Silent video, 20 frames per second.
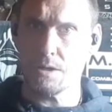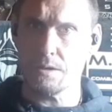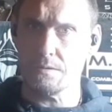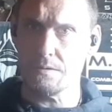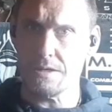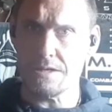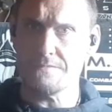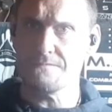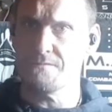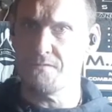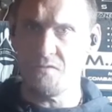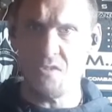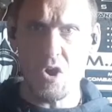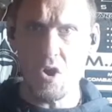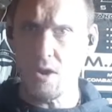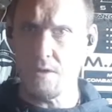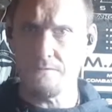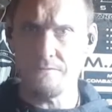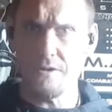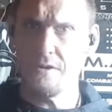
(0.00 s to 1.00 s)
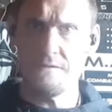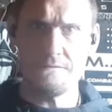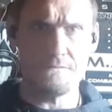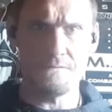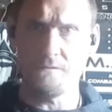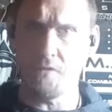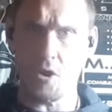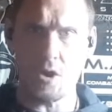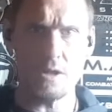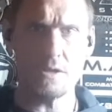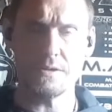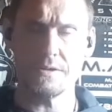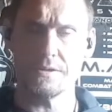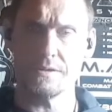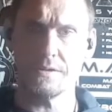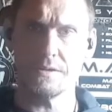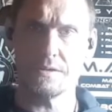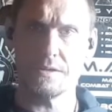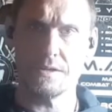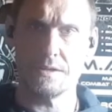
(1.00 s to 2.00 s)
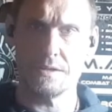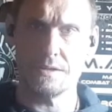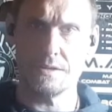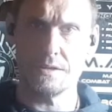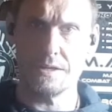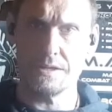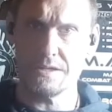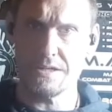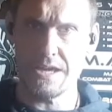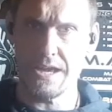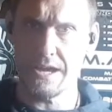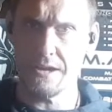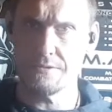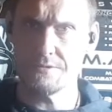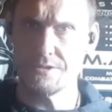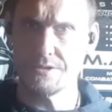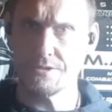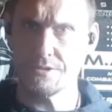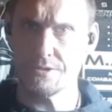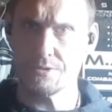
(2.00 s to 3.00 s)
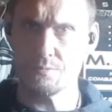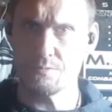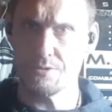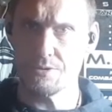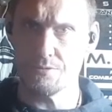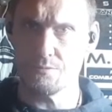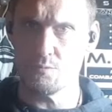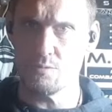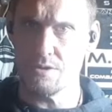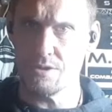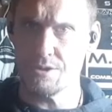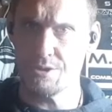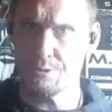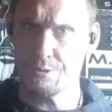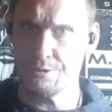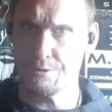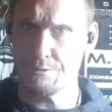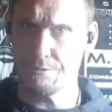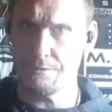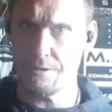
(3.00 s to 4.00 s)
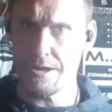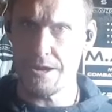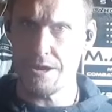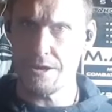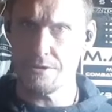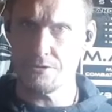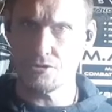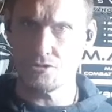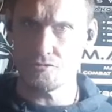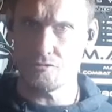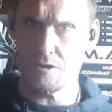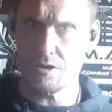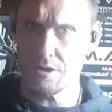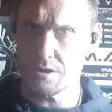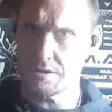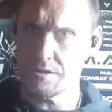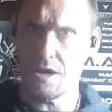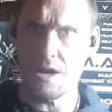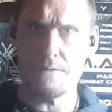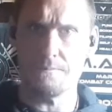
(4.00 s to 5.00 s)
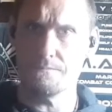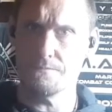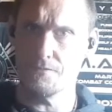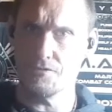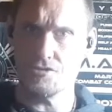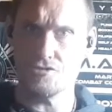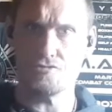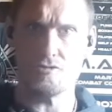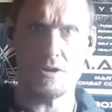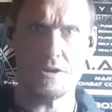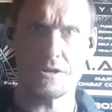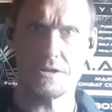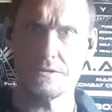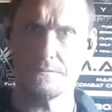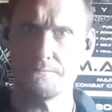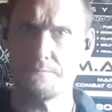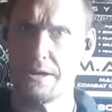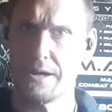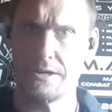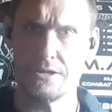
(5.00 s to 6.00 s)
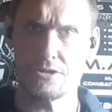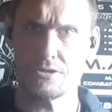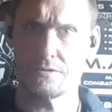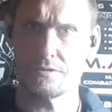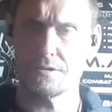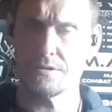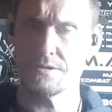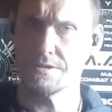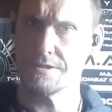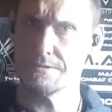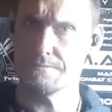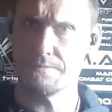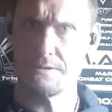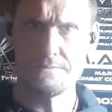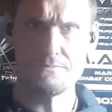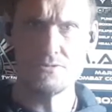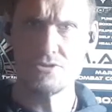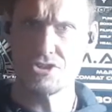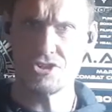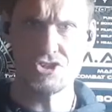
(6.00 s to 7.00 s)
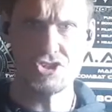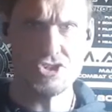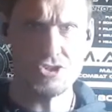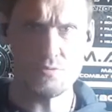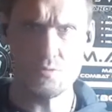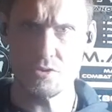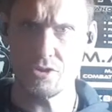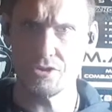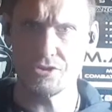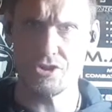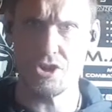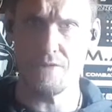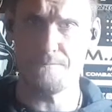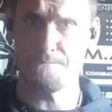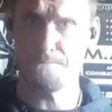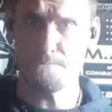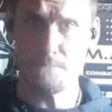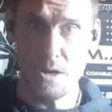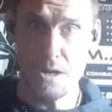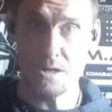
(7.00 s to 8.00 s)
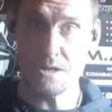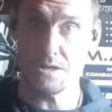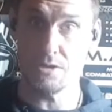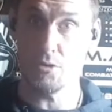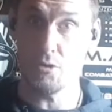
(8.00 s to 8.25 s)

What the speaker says: In very violent encounters with drugged up and drunken patrons, and people just wanted to fucking